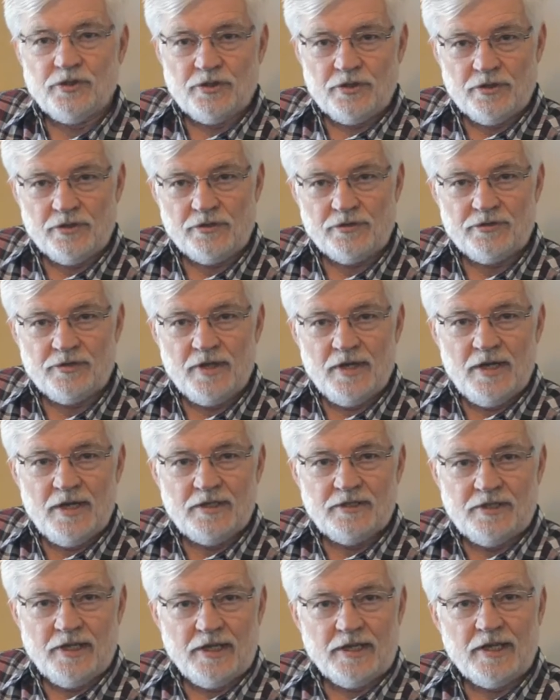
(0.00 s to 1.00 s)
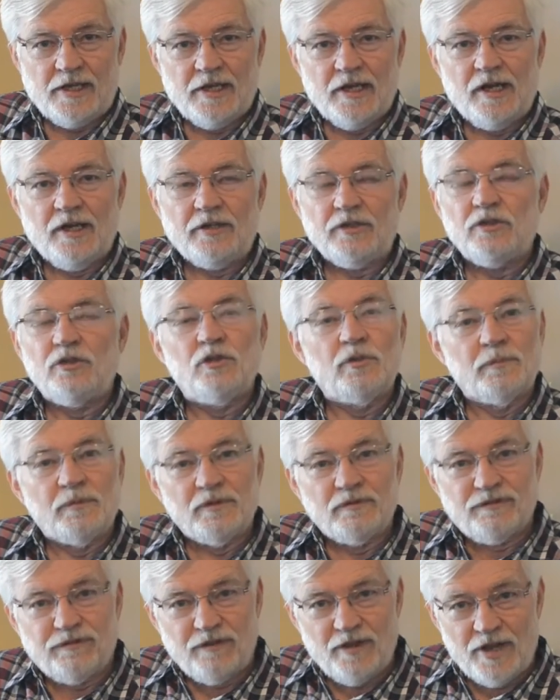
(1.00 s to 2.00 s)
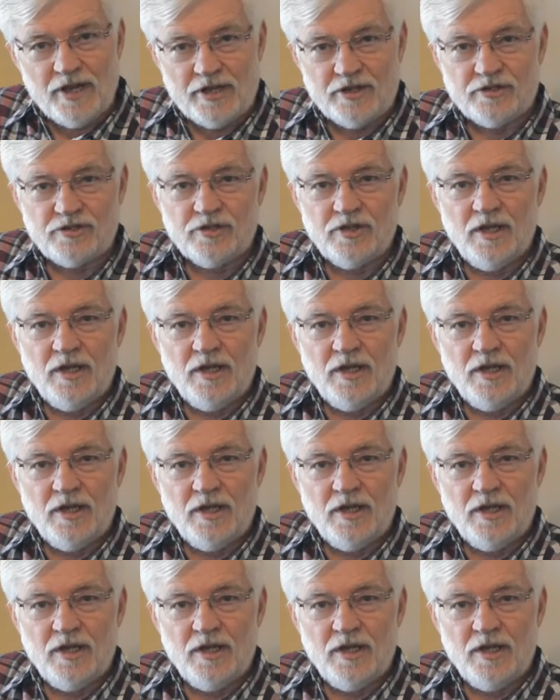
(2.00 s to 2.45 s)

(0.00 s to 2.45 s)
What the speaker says: earth, taking on human flesh,